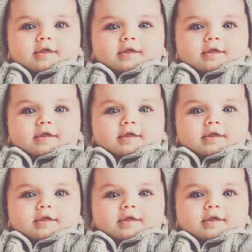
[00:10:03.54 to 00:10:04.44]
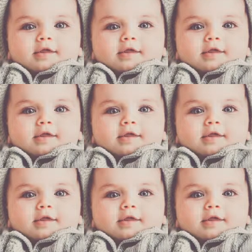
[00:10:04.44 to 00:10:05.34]

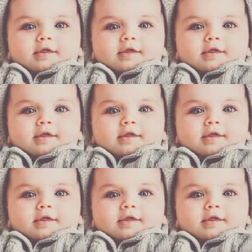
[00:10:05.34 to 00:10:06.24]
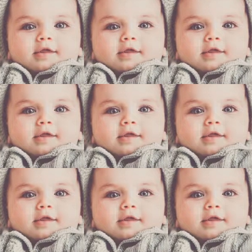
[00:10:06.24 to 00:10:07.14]

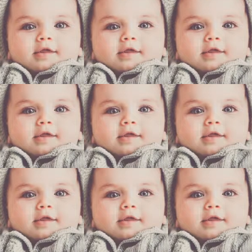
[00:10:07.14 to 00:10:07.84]
(no lip movement)